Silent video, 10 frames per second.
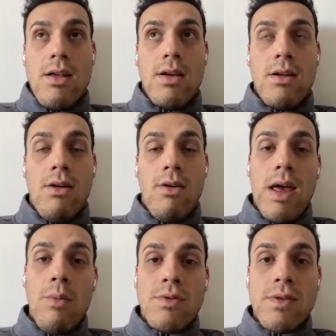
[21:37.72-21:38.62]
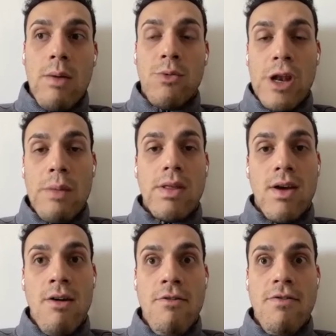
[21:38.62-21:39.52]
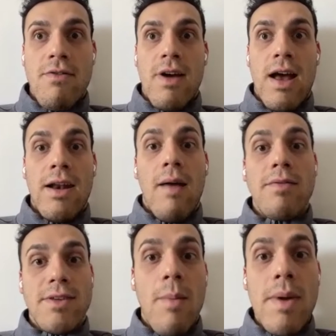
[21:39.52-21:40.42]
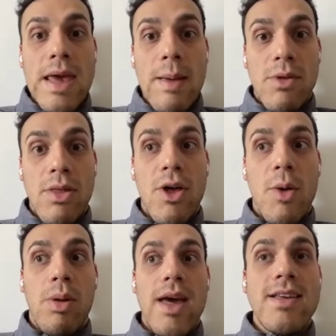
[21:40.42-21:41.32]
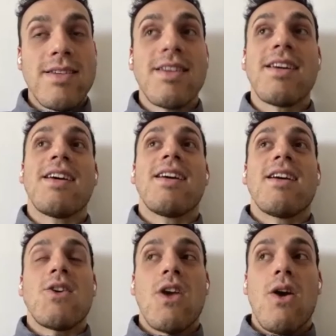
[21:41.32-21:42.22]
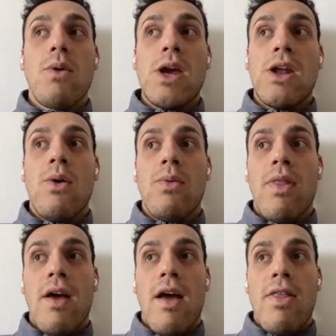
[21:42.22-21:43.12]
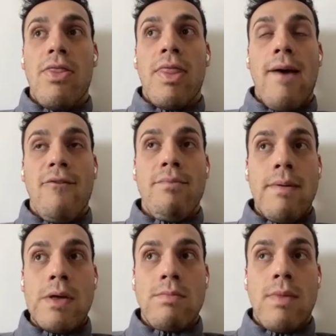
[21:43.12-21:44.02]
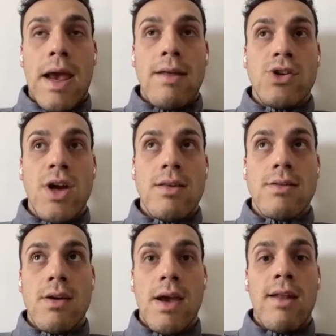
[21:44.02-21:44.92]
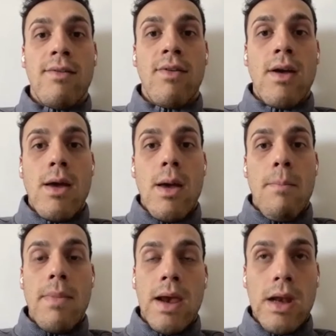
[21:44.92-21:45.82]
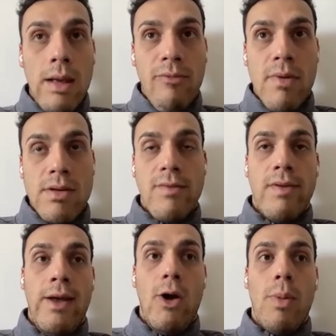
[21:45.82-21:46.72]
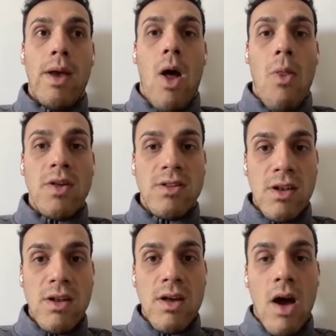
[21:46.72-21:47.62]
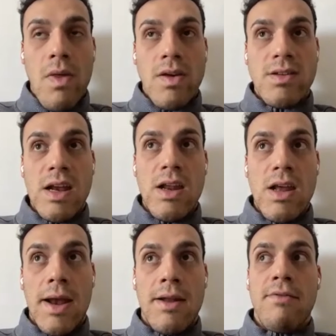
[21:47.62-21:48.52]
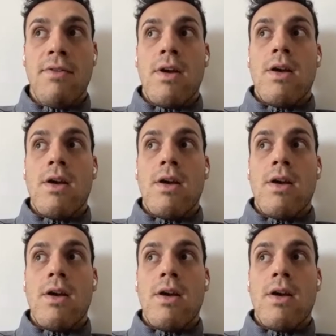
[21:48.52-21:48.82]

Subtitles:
it was going to be tough, and obviously I beat him to third place. So, that for me was my kind of chance to kind of make a name for myself a little bit on the senior kind of